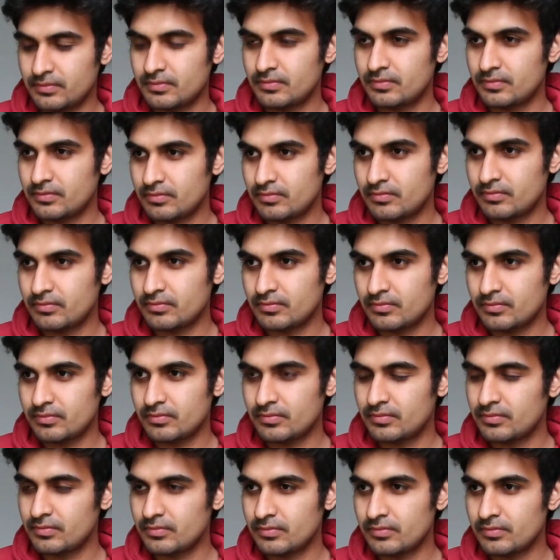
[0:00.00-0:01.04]

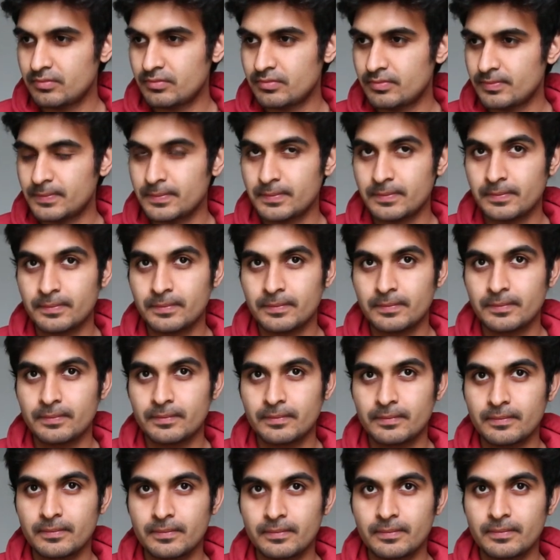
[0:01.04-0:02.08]

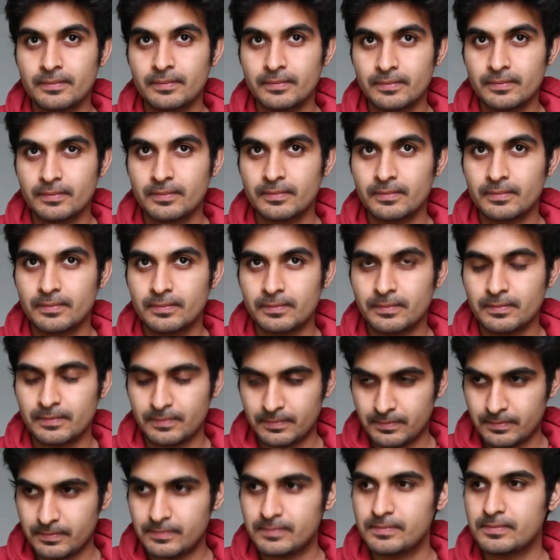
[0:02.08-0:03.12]

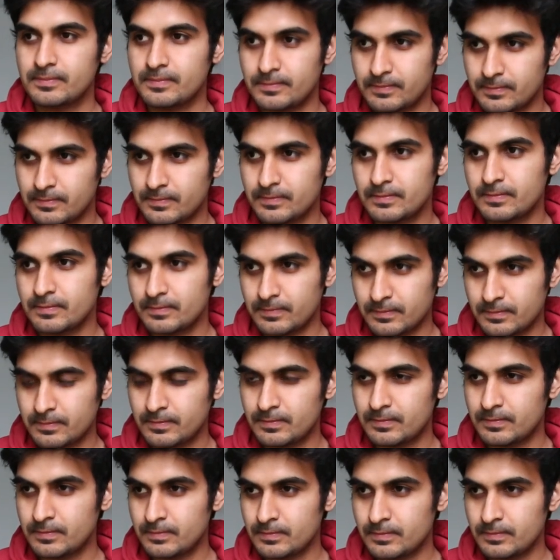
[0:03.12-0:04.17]

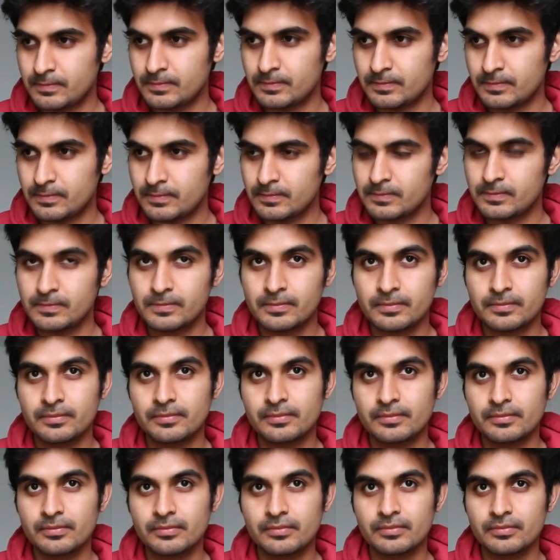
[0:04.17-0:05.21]

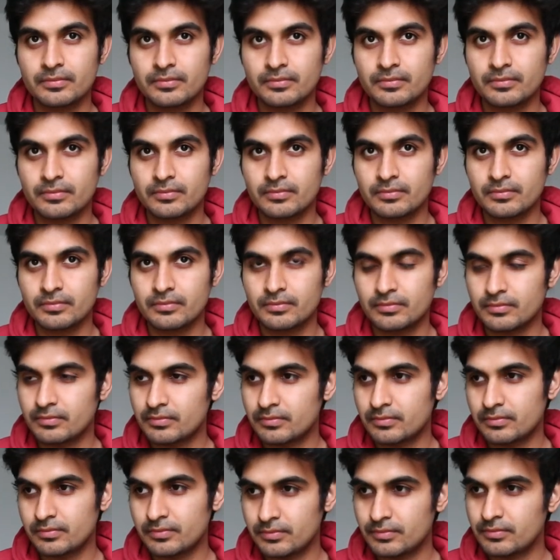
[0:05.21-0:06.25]

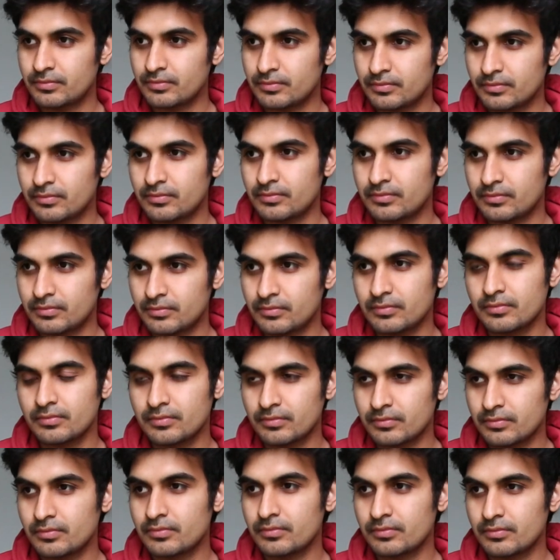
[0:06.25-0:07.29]

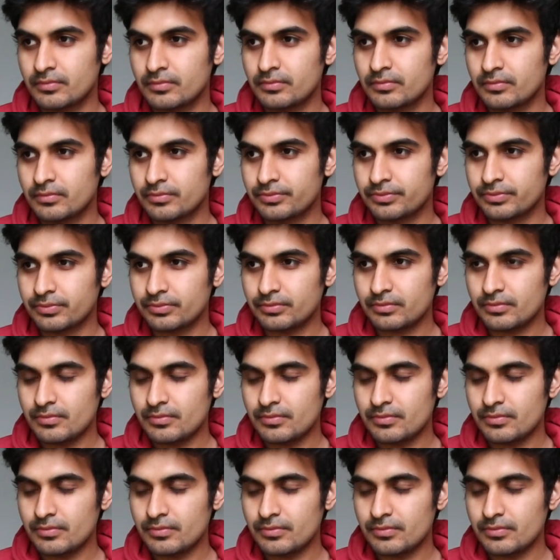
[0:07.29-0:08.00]
The person shown says nothing.